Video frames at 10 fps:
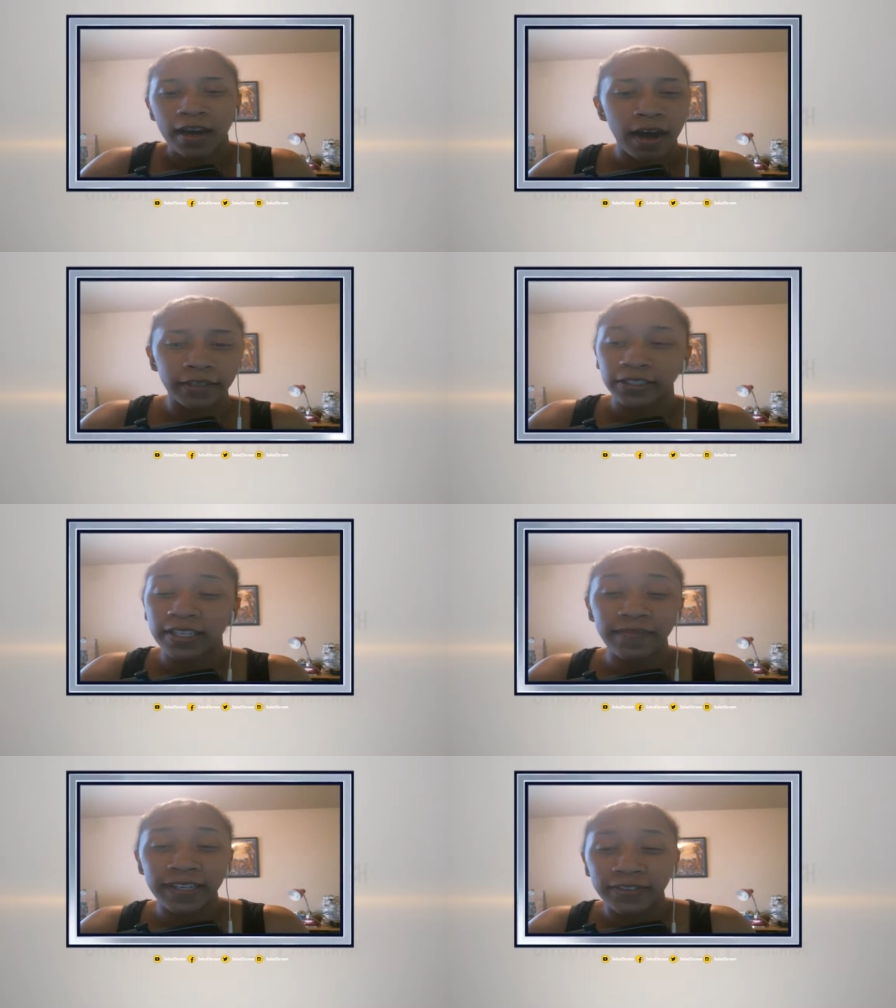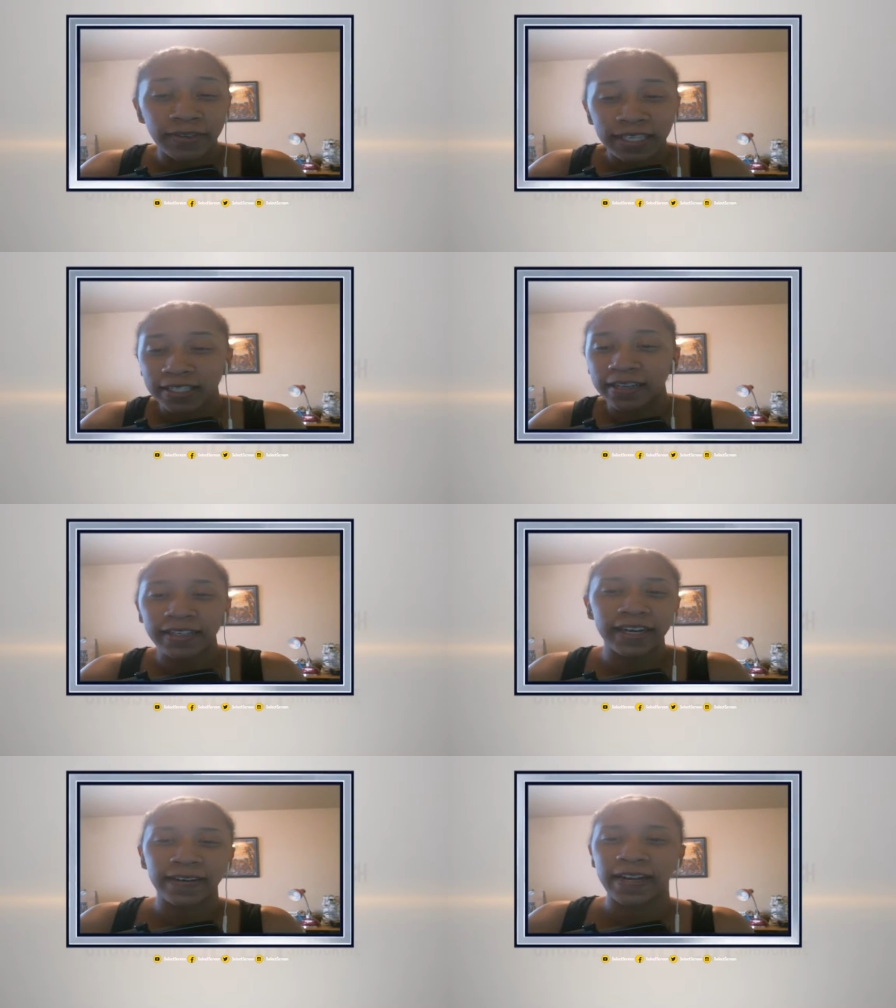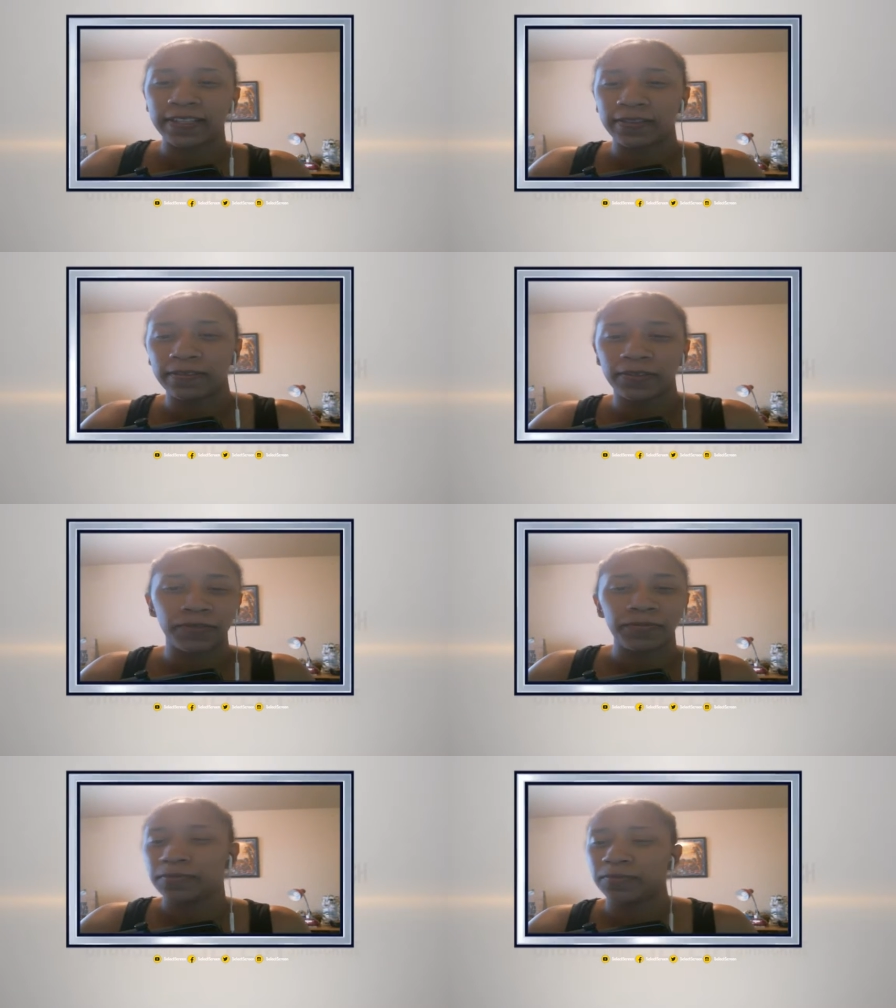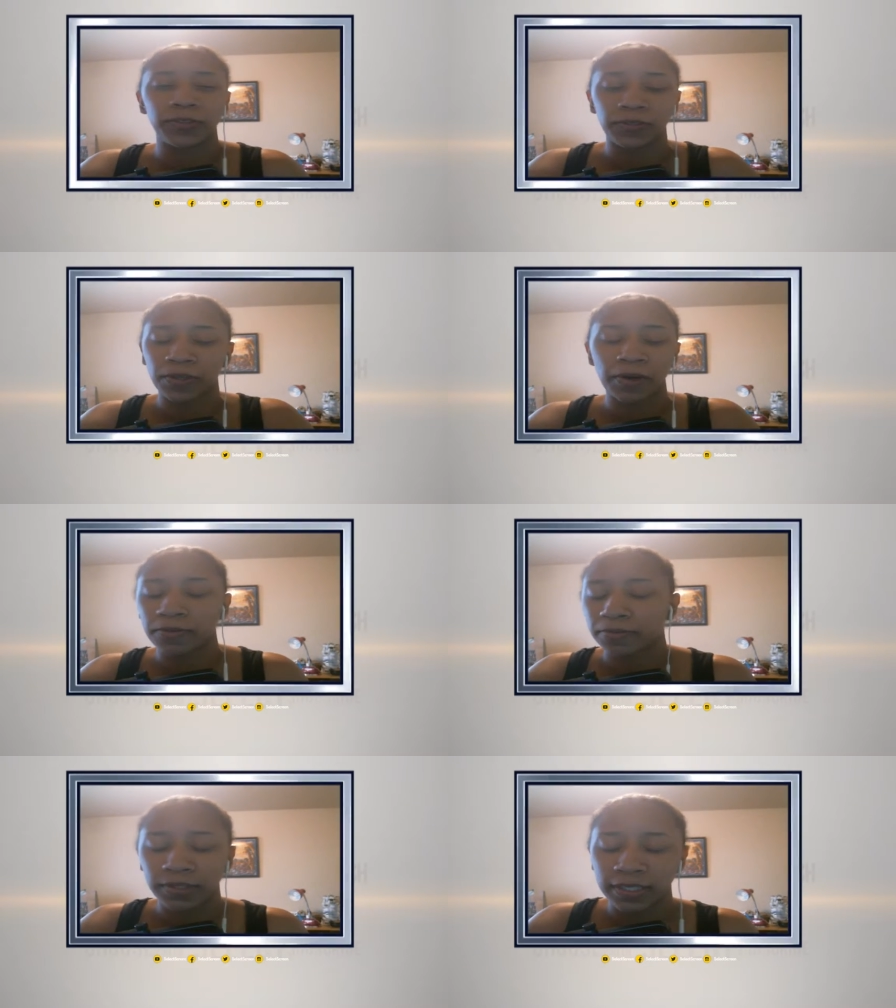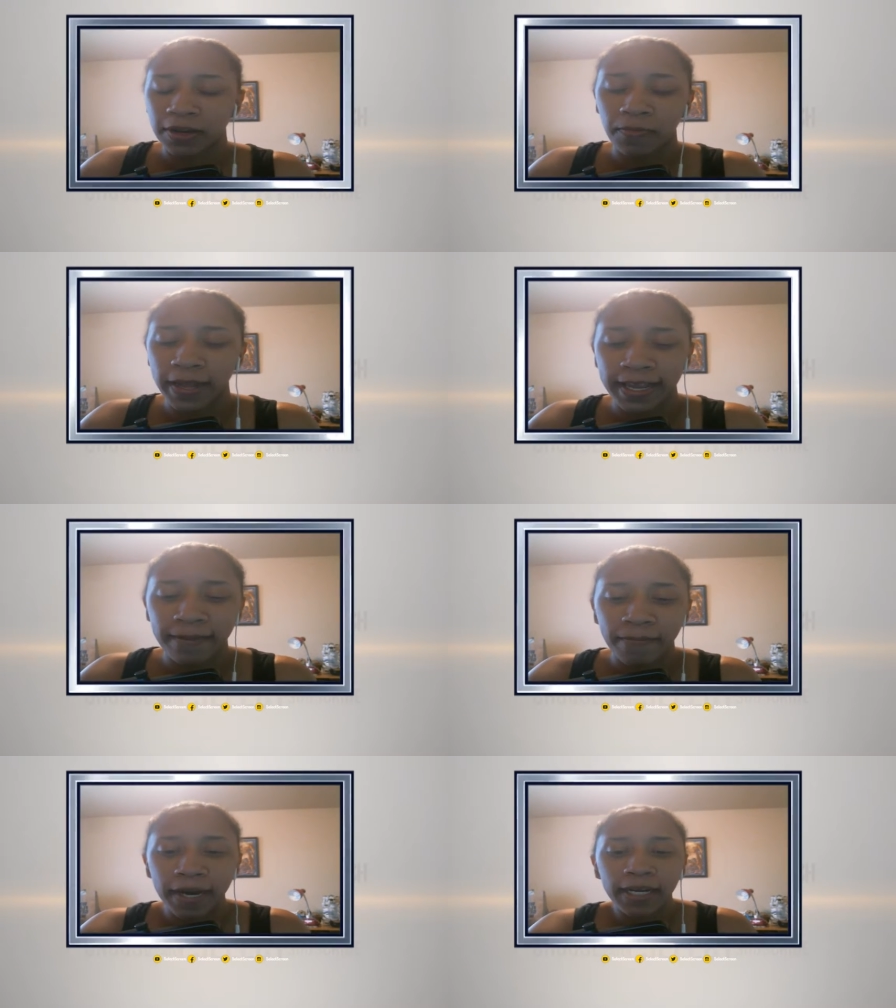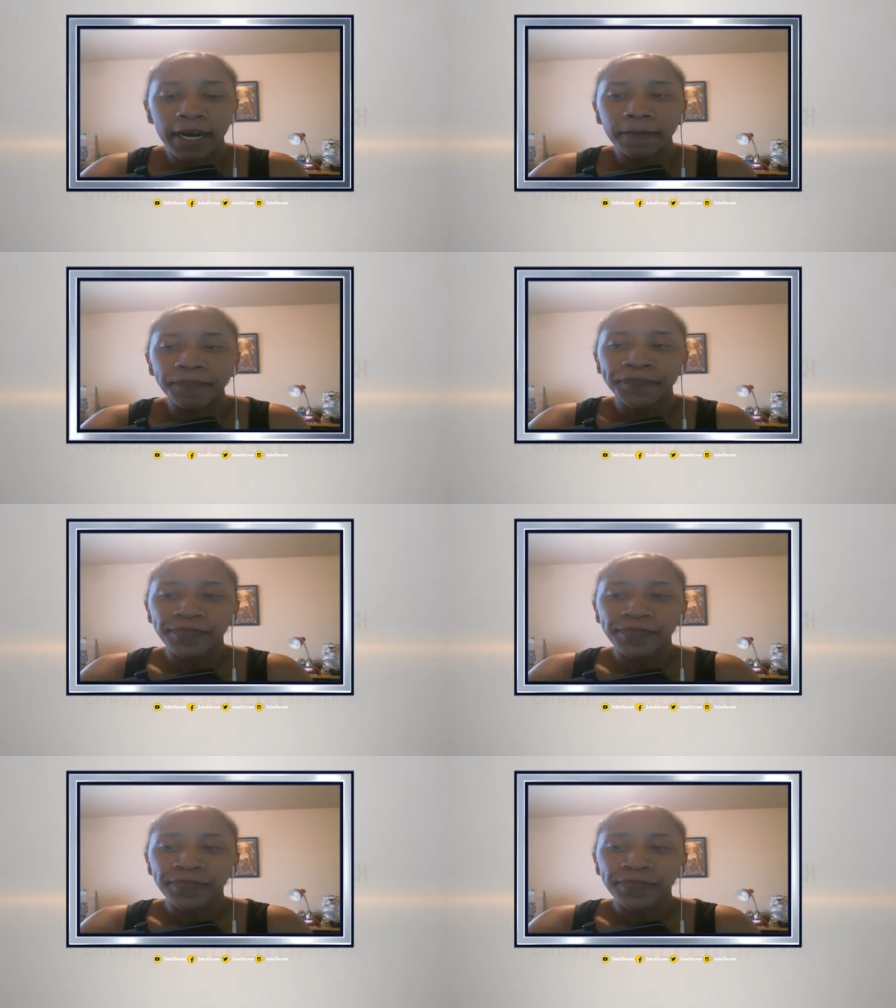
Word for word: on your T V screens, on your internet screen, so it's no biggie, but um,